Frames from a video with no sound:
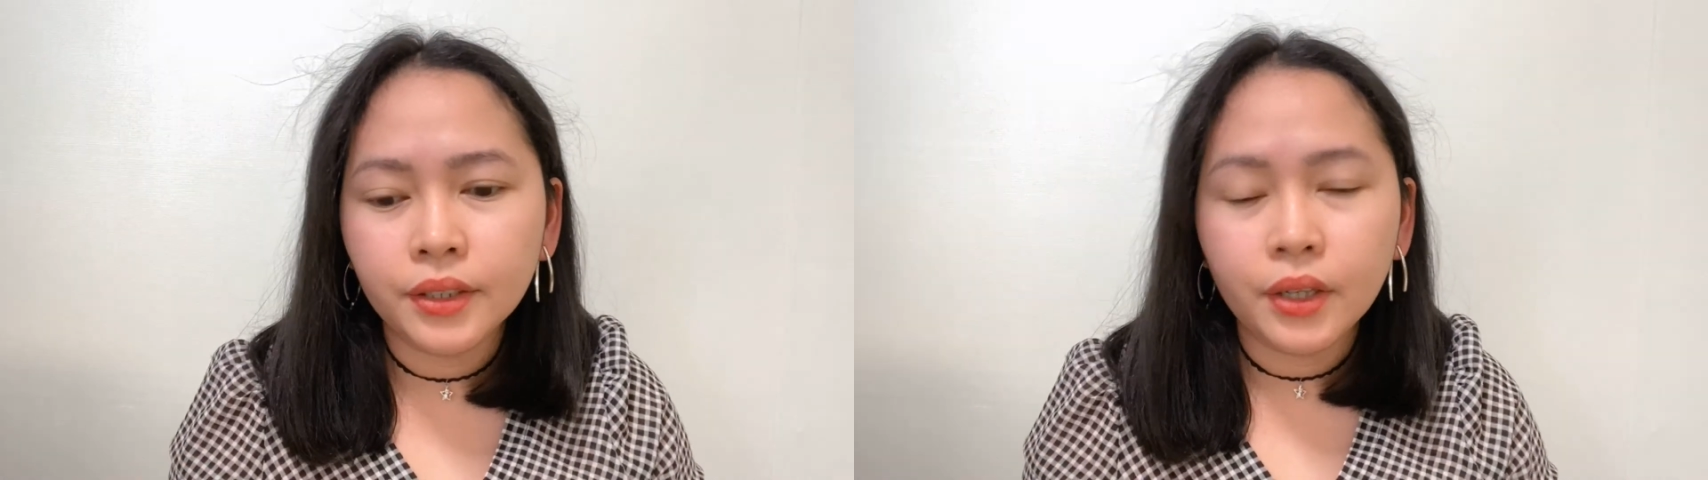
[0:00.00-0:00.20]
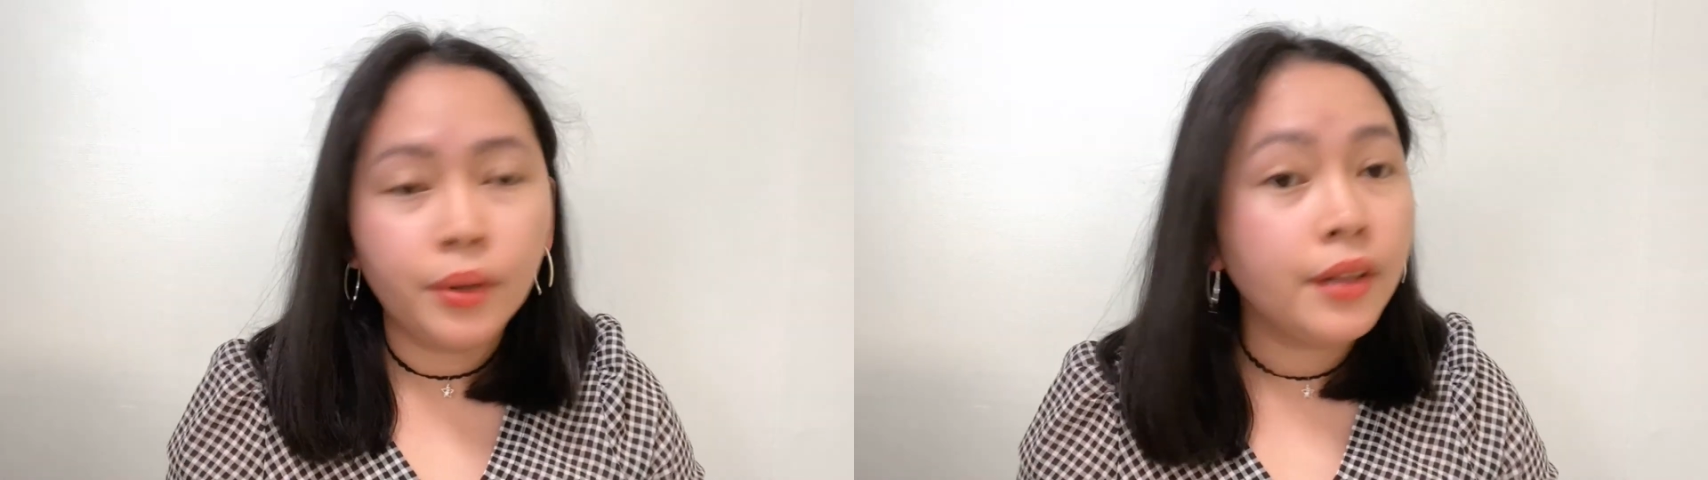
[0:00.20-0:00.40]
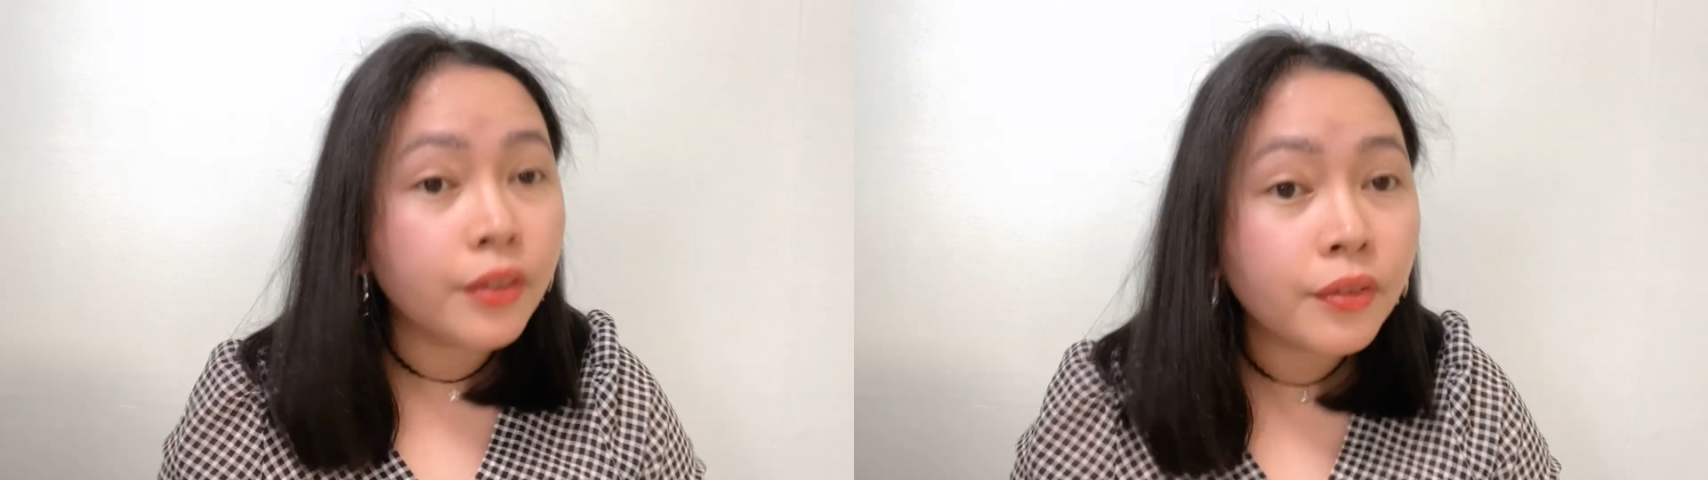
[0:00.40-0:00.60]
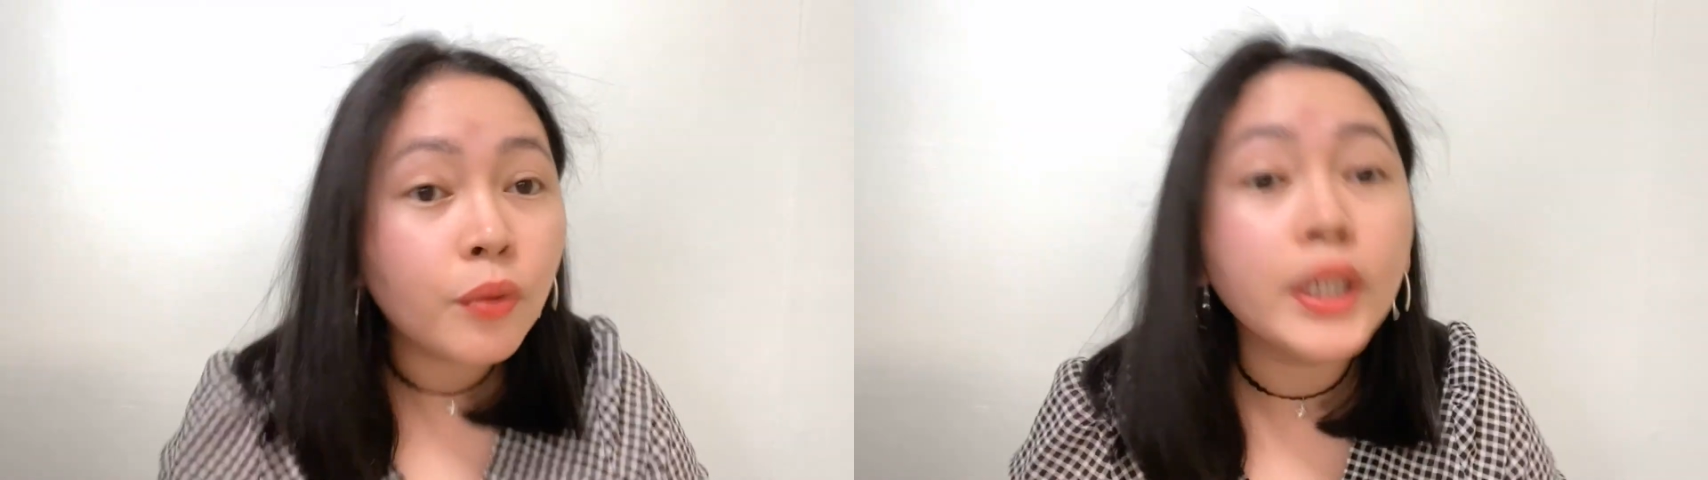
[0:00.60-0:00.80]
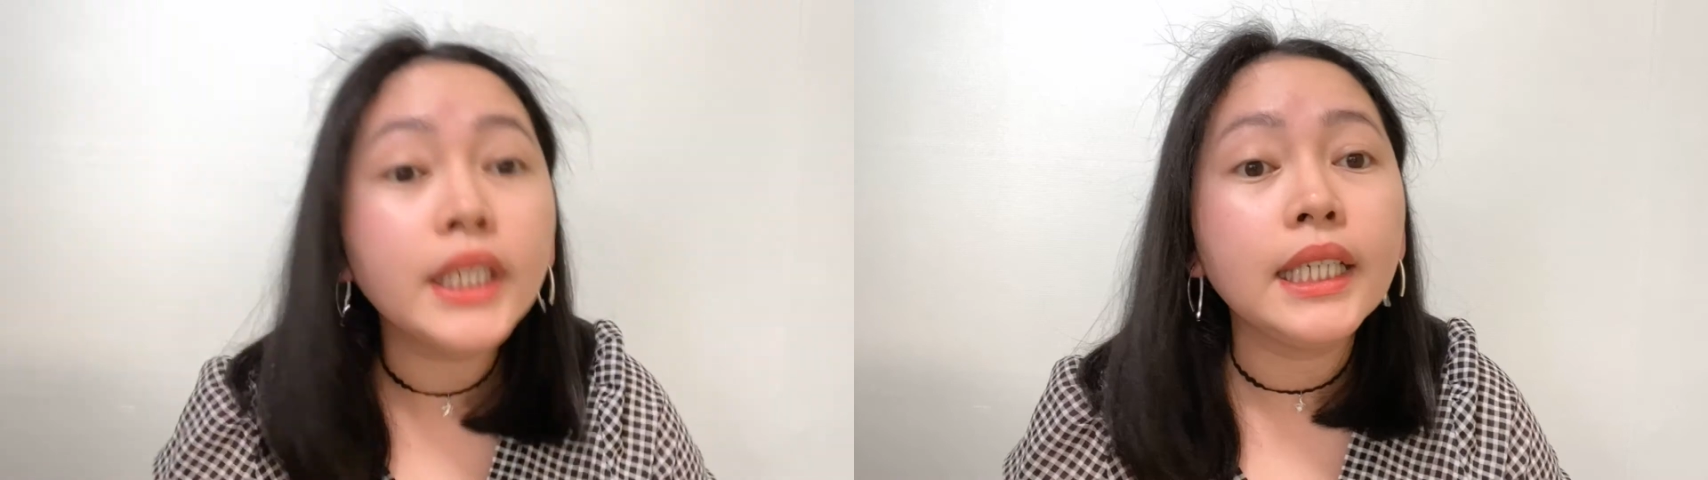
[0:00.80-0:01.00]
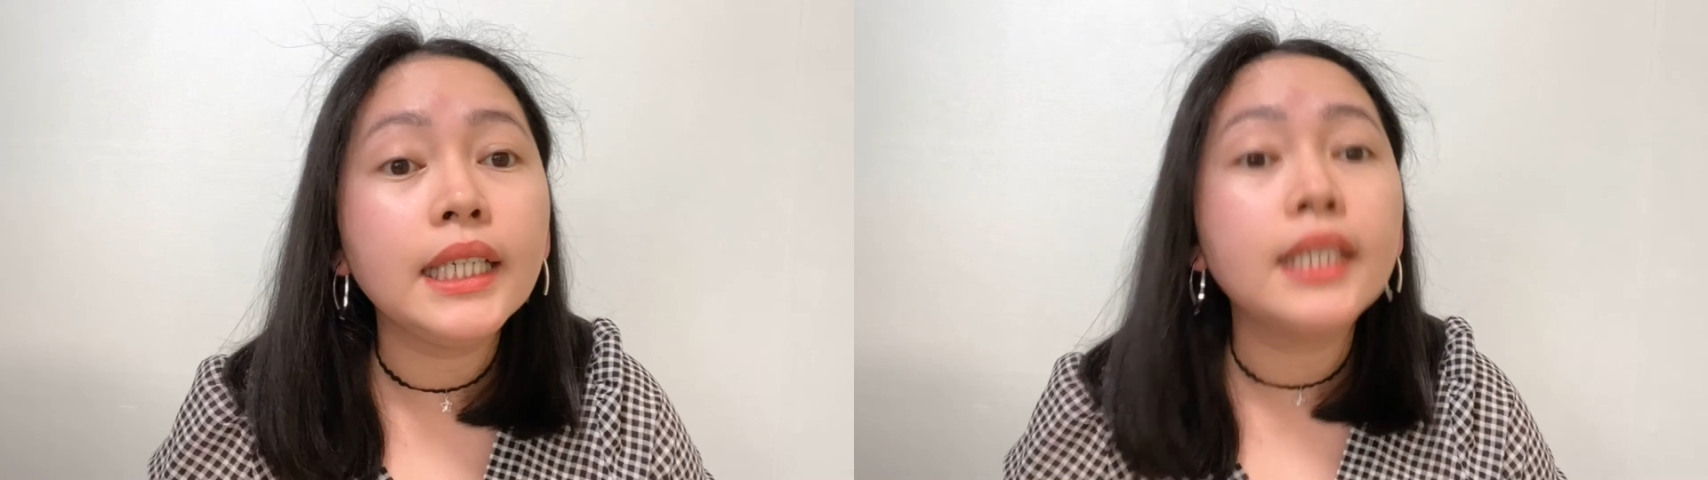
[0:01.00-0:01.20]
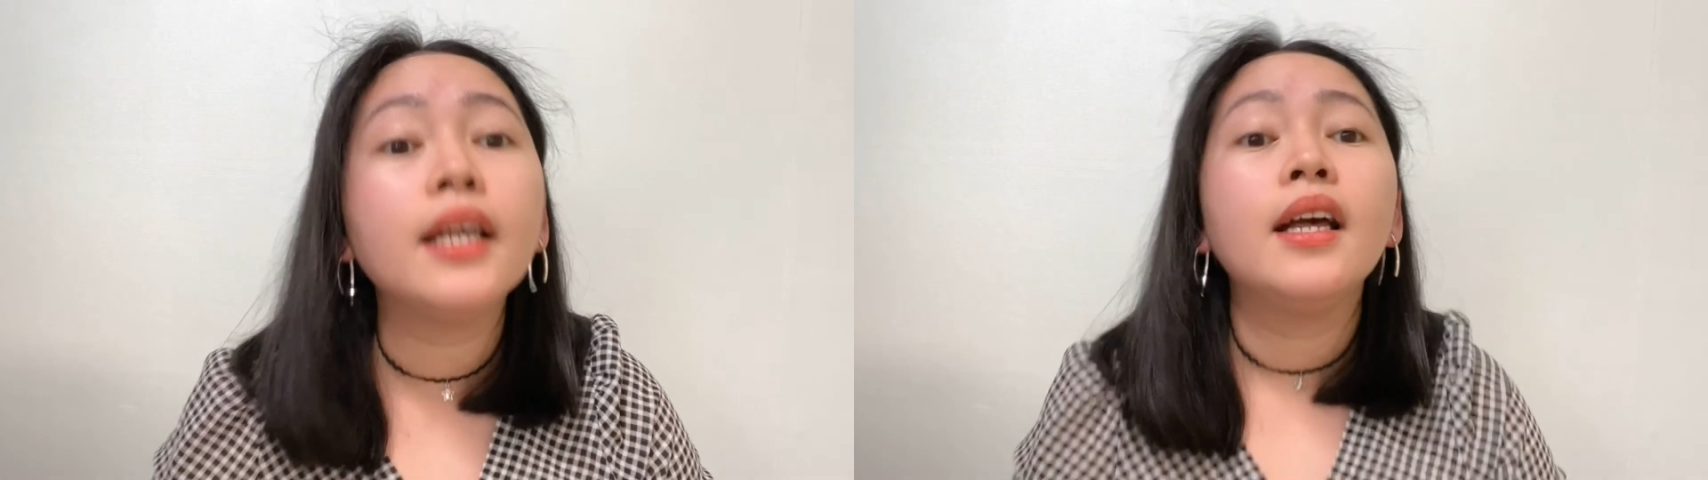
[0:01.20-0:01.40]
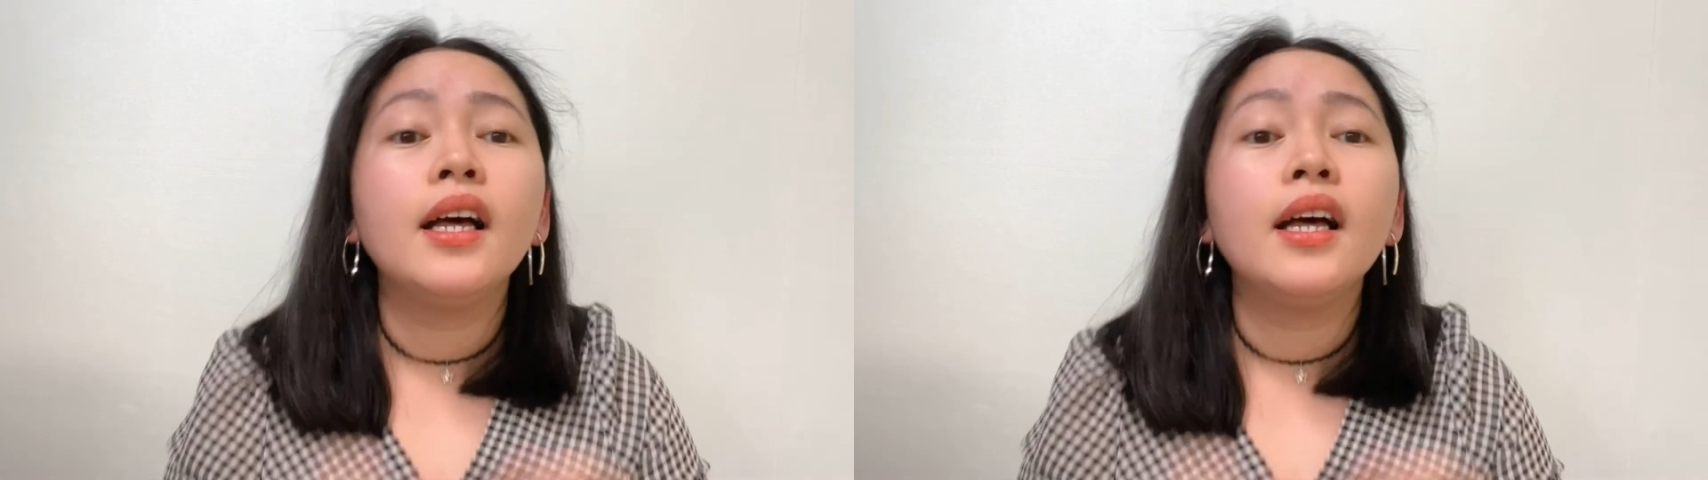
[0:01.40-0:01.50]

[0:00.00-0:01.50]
are now in their 40s,